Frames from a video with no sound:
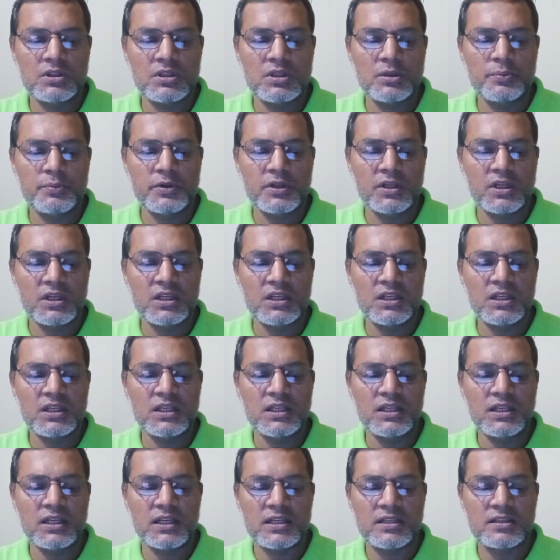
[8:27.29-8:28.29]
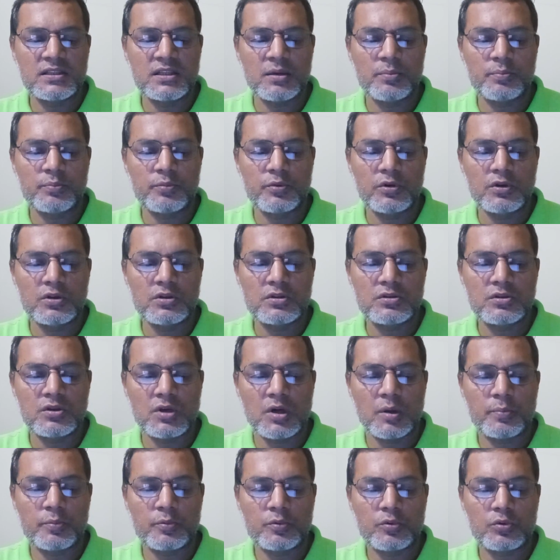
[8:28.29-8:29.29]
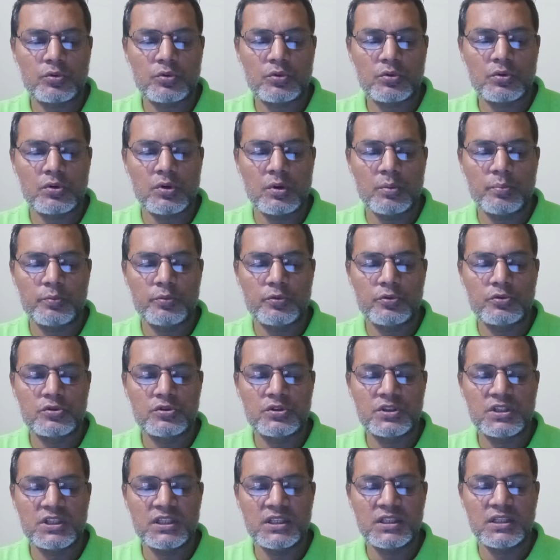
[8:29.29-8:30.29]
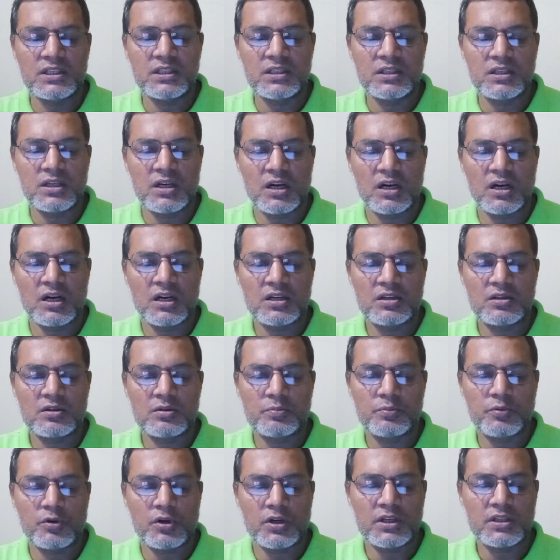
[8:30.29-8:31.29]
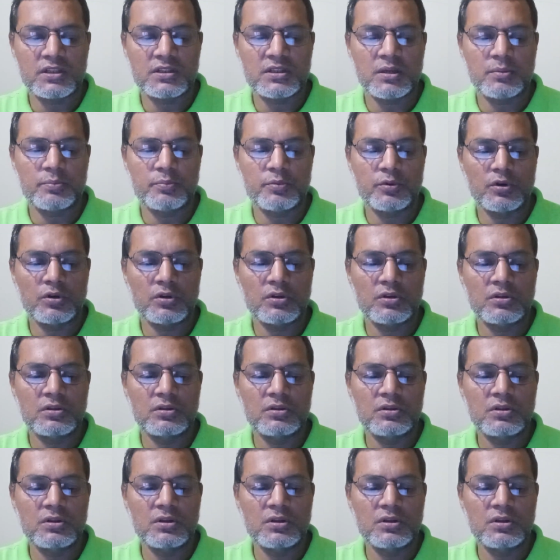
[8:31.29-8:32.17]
Typically, examples of compositing are, for example,